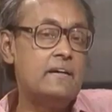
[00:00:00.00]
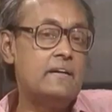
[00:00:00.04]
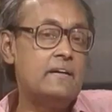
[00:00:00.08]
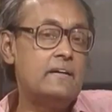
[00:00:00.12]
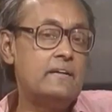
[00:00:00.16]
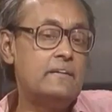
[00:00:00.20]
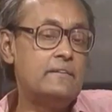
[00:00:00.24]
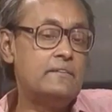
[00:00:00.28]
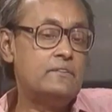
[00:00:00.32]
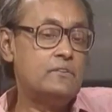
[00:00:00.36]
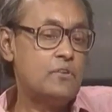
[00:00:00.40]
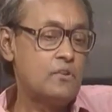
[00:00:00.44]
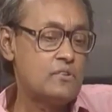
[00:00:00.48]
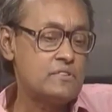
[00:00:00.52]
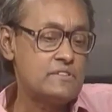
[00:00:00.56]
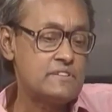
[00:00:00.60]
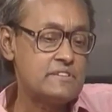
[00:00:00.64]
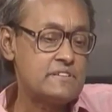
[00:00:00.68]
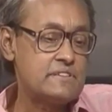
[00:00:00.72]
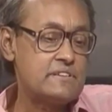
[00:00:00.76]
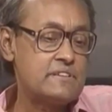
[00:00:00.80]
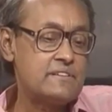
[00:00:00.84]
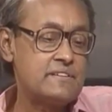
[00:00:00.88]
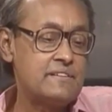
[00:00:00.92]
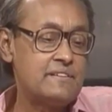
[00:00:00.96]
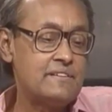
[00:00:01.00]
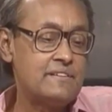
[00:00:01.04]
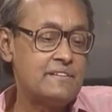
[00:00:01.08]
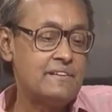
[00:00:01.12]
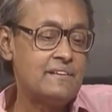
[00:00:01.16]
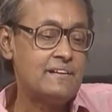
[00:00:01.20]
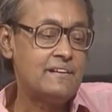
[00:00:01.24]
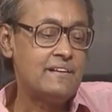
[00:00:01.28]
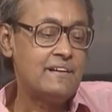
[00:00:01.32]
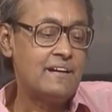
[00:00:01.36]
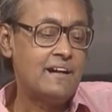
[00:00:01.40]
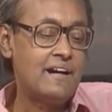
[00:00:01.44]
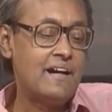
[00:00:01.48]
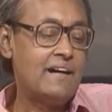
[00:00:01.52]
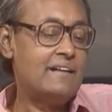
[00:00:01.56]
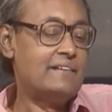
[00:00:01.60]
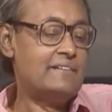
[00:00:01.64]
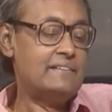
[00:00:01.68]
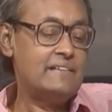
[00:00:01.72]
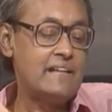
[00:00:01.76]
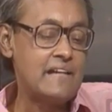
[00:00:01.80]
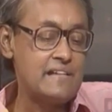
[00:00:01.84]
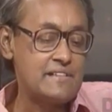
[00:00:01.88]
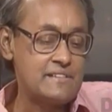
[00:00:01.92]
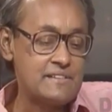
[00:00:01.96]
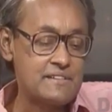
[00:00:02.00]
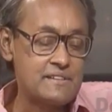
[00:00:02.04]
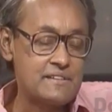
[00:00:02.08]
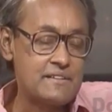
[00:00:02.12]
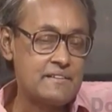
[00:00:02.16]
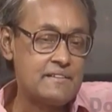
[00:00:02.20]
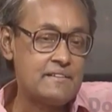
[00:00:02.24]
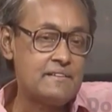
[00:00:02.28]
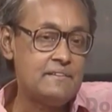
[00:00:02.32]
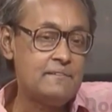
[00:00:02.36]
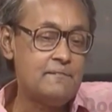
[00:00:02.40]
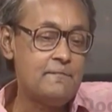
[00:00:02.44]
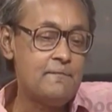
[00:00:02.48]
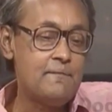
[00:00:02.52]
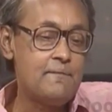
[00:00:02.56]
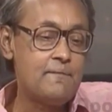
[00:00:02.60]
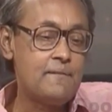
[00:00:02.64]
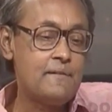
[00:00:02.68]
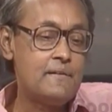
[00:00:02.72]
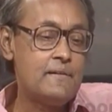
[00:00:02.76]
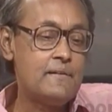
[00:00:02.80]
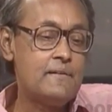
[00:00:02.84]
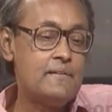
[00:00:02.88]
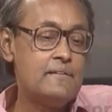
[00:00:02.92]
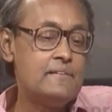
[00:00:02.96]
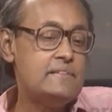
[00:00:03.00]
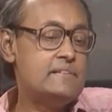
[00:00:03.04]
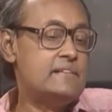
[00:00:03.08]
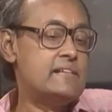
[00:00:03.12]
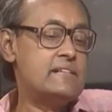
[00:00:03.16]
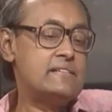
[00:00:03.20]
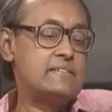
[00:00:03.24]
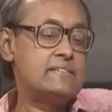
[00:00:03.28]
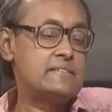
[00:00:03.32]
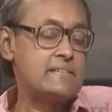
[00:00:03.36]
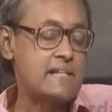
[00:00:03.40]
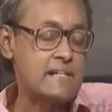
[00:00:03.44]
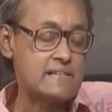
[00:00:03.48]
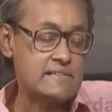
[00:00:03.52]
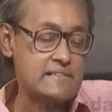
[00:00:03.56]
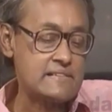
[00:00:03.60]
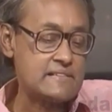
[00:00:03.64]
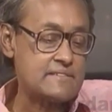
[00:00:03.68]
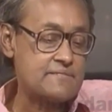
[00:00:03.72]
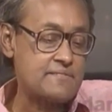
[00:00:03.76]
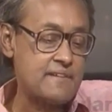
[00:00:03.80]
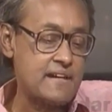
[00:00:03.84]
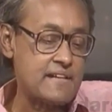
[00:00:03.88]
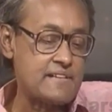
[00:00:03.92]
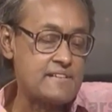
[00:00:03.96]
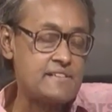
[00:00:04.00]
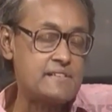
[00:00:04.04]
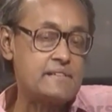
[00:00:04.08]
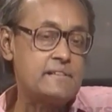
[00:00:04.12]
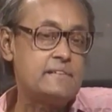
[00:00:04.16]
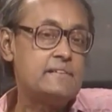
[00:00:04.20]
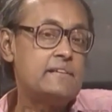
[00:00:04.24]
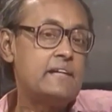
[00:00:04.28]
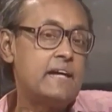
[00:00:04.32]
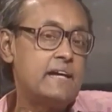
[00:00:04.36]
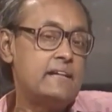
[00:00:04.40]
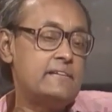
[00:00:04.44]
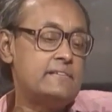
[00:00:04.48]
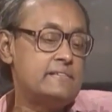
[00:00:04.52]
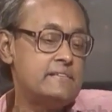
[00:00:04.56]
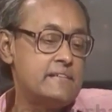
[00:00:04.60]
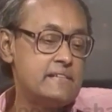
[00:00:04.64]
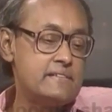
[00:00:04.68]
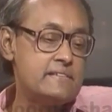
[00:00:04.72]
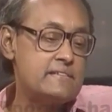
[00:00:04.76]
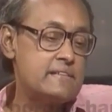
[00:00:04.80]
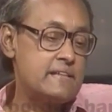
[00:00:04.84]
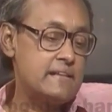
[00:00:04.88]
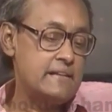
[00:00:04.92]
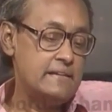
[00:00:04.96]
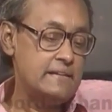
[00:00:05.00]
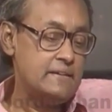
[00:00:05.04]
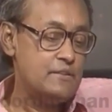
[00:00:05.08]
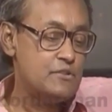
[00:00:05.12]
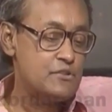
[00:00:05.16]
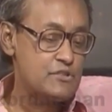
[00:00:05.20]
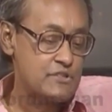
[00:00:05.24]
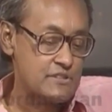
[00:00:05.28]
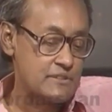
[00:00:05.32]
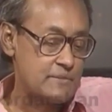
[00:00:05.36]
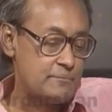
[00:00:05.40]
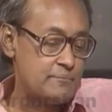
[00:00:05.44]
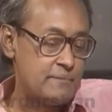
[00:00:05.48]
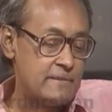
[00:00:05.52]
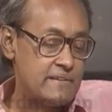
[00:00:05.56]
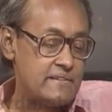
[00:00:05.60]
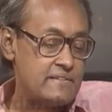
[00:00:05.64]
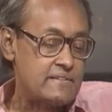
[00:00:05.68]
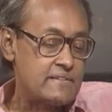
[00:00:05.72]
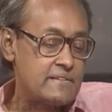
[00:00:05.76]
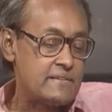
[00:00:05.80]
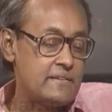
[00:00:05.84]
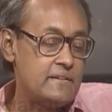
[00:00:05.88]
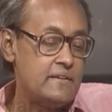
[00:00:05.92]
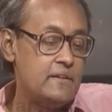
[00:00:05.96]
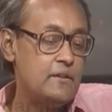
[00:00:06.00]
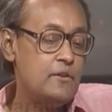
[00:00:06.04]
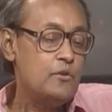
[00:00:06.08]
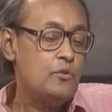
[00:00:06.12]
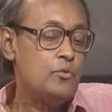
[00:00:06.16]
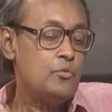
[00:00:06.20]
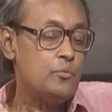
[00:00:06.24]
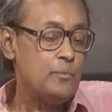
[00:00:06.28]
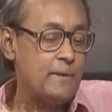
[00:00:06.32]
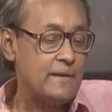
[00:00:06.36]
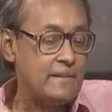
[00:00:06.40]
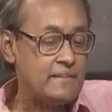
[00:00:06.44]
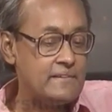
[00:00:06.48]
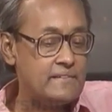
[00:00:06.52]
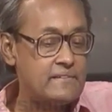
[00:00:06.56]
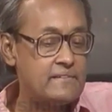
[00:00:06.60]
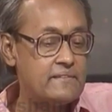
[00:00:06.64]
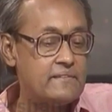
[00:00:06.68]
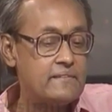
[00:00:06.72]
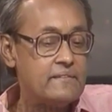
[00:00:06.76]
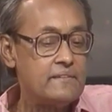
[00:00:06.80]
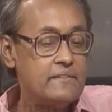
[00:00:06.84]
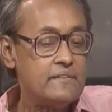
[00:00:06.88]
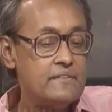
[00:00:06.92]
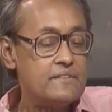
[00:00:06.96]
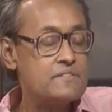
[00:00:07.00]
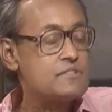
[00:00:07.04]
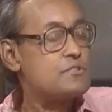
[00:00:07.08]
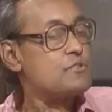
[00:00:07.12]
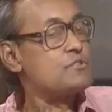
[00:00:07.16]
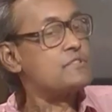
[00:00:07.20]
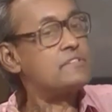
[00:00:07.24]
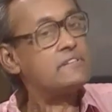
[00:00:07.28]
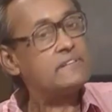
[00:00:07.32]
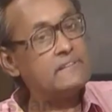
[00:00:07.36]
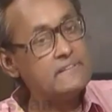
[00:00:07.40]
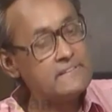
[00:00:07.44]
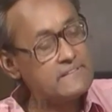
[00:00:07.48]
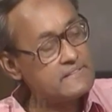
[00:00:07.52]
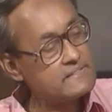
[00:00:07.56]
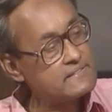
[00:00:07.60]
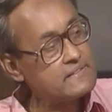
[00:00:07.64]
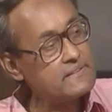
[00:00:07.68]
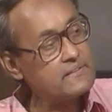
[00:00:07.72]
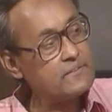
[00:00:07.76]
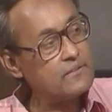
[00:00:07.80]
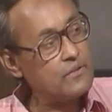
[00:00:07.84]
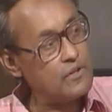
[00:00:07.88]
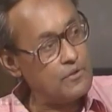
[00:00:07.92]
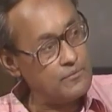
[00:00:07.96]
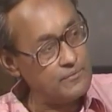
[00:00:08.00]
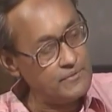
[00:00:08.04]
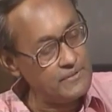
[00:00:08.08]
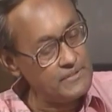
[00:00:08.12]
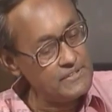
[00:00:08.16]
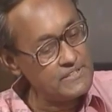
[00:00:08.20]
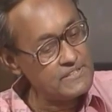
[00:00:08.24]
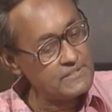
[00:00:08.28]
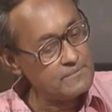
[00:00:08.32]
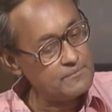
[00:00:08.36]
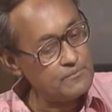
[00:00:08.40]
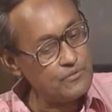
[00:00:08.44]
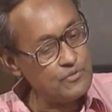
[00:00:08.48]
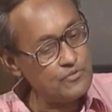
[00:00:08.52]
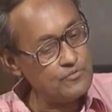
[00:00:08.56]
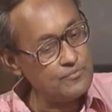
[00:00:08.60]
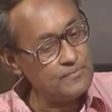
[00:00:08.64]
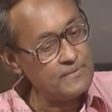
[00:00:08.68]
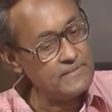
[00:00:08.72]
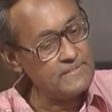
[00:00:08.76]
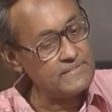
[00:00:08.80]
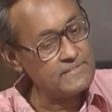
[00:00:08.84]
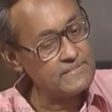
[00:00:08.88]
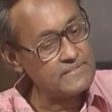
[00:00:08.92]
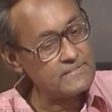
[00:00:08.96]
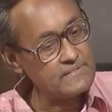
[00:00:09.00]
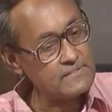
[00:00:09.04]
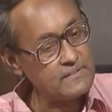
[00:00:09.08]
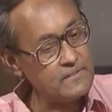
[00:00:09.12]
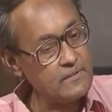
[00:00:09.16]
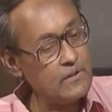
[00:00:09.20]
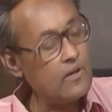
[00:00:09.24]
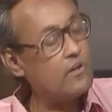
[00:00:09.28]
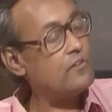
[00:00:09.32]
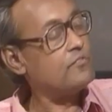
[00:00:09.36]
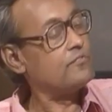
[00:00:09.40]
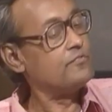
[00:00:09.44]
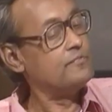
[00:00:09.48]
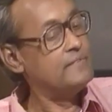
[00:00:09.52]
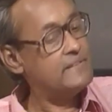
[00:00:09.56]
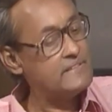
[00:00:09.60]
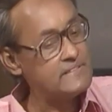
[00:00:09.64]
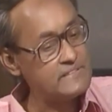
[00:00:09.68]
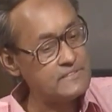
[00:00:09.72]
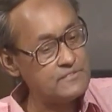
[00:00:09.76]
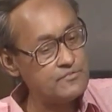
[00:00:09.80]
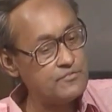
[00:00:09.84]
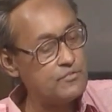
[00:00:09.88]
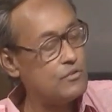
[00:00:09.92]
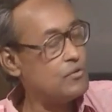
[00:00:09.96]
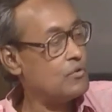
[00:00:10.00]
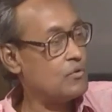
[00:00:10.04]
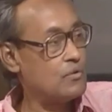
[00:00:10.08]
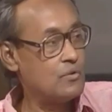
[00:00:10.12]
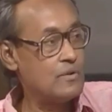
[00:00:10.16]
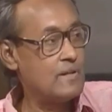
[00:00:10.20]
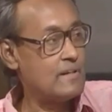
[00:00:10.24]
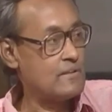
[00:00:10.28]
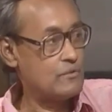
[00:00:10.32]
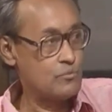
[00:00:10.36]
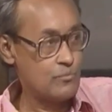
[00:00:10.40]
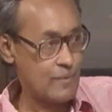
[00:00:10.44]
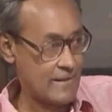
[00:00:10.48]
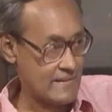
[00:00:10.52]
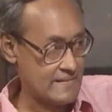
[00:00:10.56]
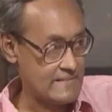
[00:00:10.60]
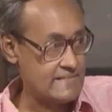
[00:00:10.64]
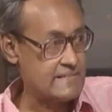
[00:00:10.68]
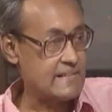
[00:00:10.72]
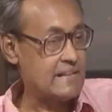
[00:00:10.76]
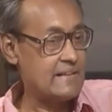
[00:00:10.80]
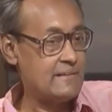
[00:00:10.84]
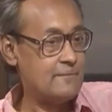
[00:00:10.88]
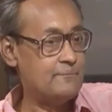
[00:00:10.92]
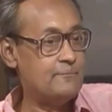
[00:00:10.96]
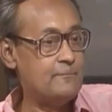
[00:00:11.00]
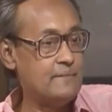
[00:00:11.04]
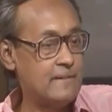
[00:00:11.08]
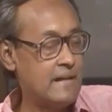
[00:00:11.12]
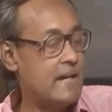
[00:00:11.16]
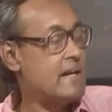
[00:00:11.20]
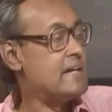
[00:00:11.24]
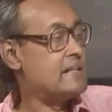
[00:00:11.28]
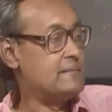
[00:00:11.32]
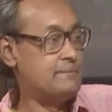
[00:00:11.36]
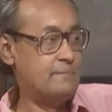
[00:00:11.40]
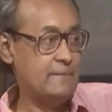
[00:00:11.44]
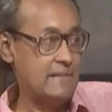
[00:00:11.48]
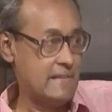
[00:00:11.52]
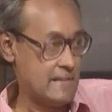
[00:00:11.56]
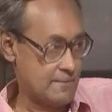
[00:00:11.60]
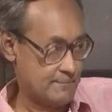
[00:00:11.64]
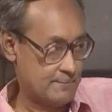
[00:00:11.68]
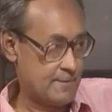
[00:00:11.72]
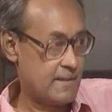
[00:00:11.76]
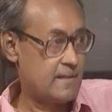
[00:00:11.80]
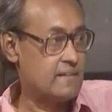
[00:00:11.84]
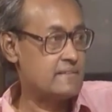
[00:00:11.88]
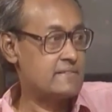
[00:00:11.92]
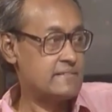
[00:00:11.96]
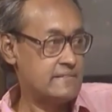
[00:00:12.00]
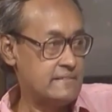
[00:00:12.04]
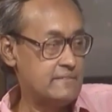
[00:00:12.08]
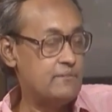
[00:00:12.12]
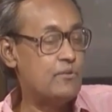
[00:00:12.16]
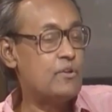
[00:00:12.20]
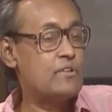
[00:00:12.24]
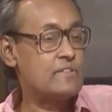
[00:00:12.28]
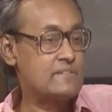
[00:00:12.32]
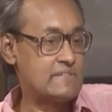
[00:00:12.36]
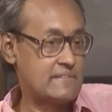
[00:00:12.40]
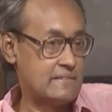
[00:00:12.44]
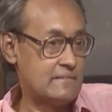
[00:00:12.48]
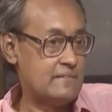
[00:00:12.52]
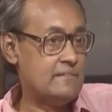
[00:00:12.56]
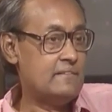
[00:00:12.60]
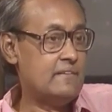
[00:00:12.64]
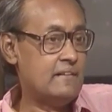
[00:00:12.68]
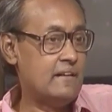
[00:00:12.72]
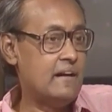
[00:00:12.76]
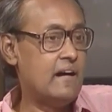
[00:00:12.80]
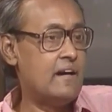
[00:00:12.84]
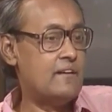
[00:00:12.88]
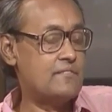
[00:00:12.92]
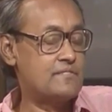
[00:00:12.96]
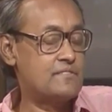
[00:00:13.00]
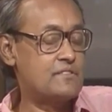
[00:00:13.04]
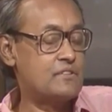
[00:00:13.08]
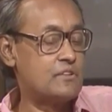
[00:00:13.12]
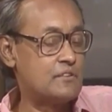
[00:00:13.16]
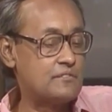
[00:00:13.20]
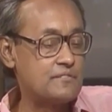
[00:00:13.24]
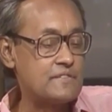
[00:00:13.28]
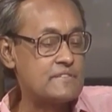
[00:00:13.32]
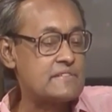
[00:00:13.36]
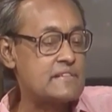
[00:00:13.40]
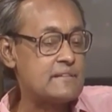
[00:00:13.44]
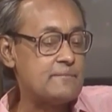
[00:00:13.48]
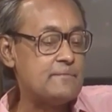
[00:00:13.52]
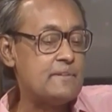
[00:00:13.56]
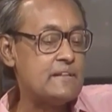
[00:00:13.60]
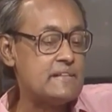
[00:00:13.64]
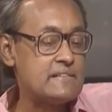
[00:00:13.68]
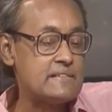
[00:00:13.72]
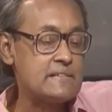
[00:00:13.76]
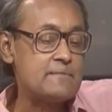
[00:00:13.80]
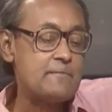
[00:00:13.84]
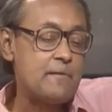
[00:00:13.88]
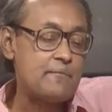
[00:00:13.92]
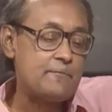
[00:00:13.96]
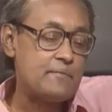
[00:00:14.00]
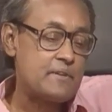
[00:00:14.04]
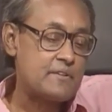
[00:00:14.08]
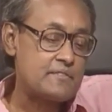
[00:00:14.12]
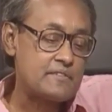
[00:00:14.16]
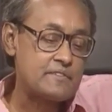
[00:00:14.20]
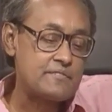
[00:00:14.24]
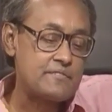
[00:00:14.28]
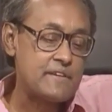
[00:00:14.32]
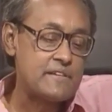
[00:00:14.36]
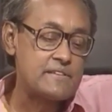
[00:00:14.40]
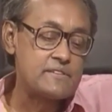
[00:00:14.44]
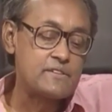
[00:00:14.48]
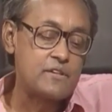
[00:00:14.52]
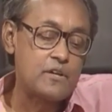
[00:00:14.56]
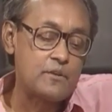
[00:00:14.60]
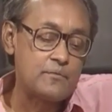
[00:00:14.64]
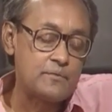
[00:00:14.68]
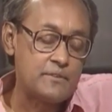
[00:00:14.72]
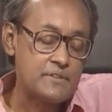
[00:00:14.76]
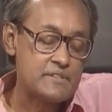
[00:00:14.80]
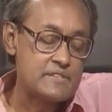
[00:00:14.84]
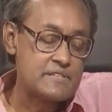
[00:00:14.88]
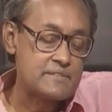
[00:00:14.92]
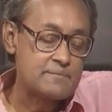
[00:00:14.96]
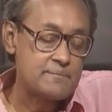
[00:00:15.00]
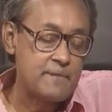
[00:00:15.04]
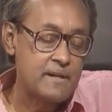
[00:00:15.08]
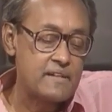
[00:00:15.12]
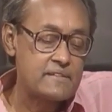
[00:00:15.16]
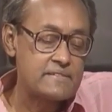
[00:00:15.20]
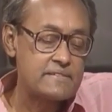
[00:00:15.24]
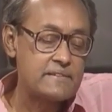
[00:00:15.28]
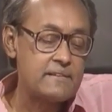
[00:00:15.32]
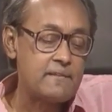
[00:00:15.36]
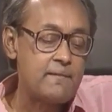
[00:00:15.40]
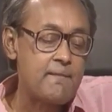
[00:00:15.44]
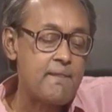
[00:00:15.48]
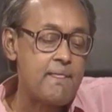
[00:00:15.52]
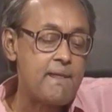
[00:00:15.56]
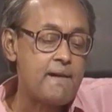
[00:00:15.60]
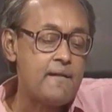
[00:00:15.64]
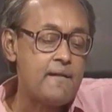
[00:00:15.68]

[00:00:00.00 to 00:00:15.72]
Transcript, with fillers: a not unnatural dissatisfaction and disillusionment with socialist and communist movements of which Foucault at one time had been a part. He was, a, after all, for some years a member of the French Communist Party.